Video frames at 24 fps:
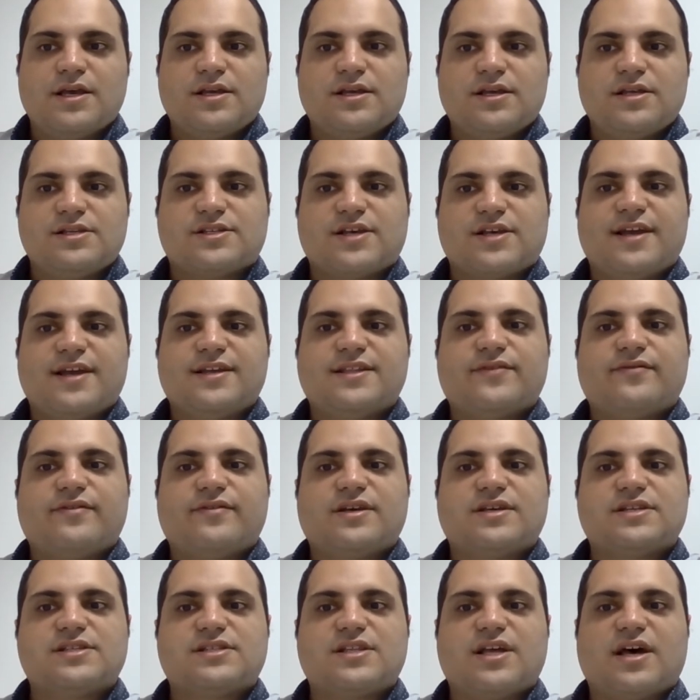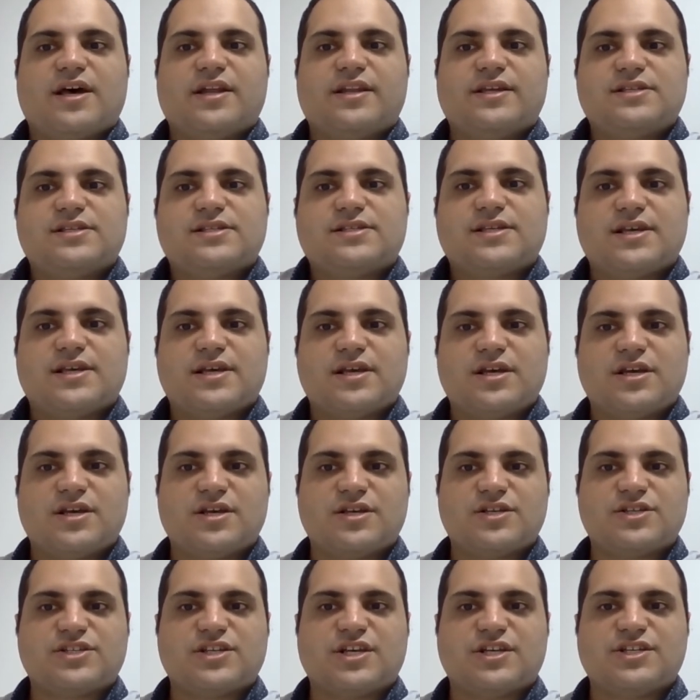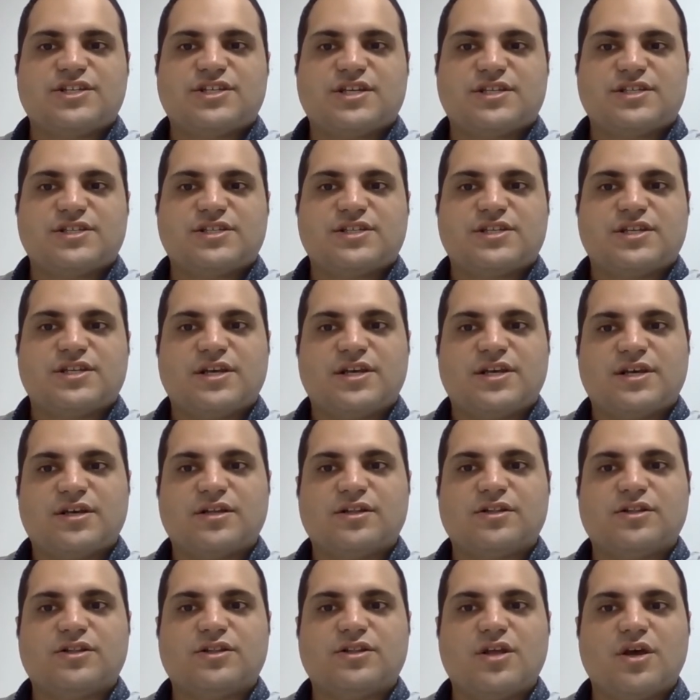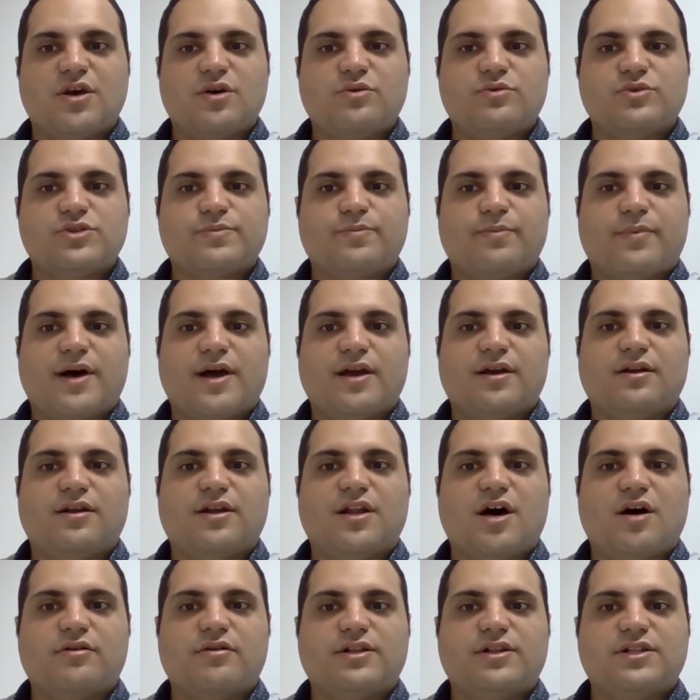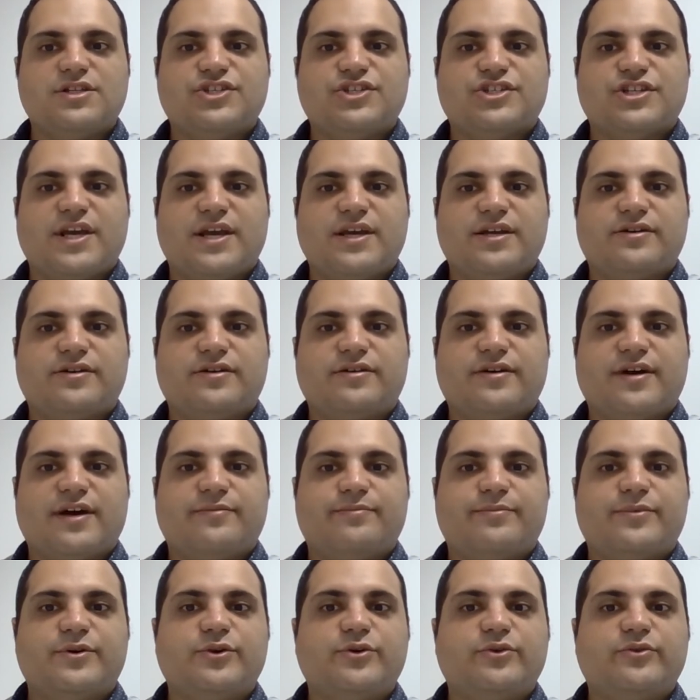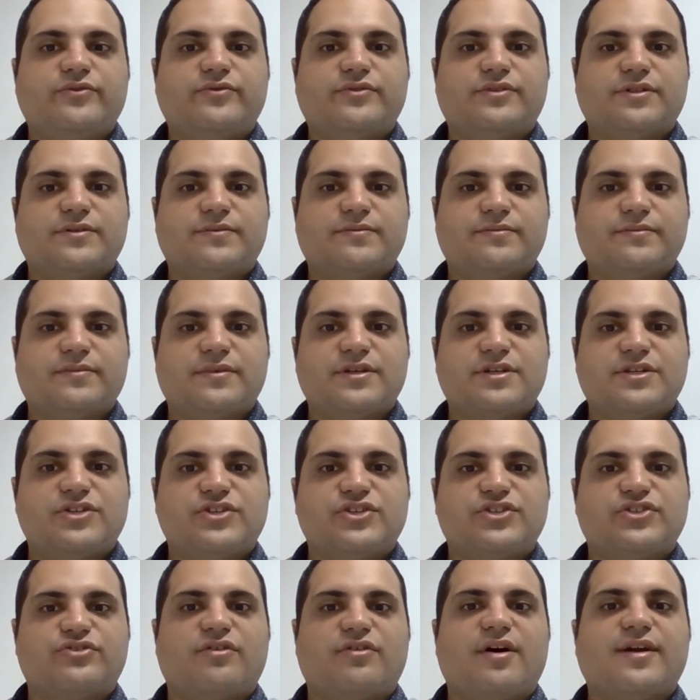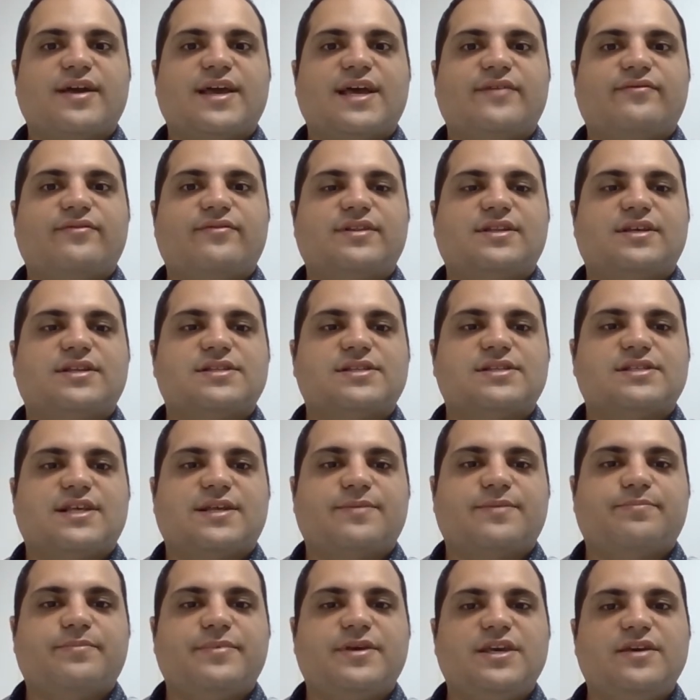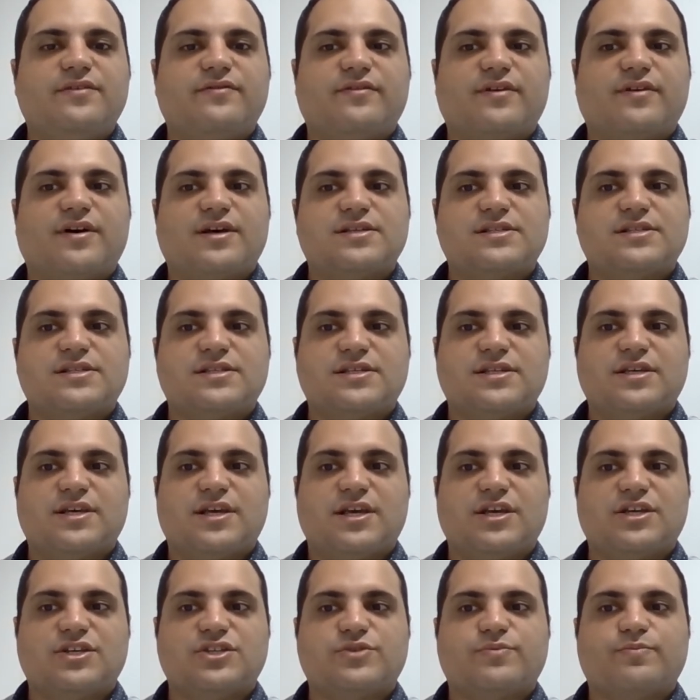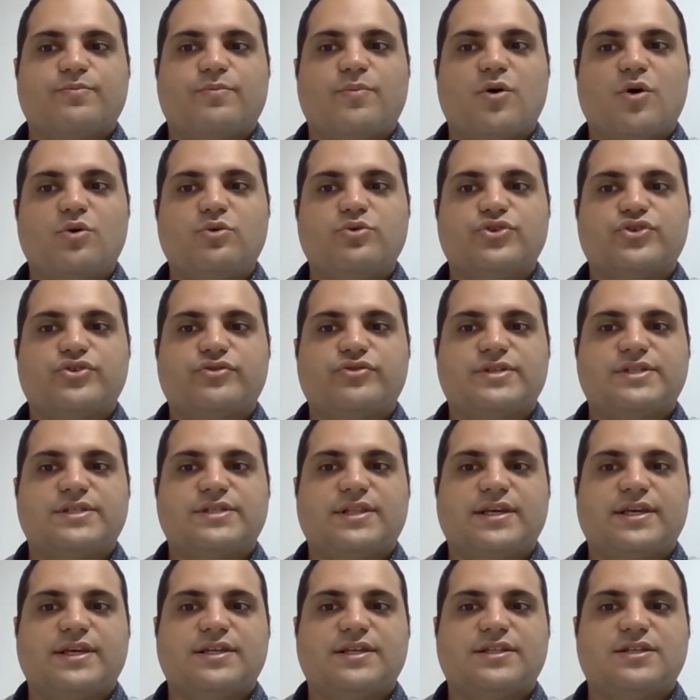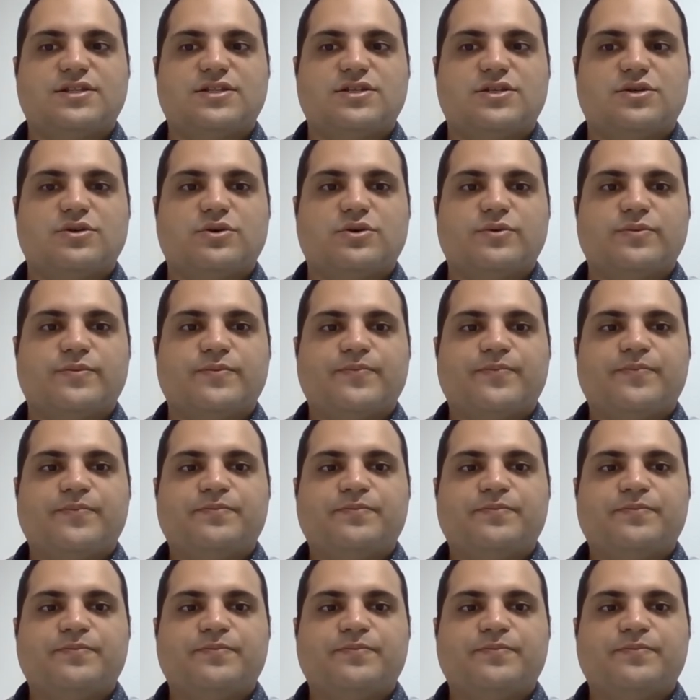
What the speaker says: Scientific studies such as those by Laurel Shader have proved strong evidence that PFAS exposure is linked to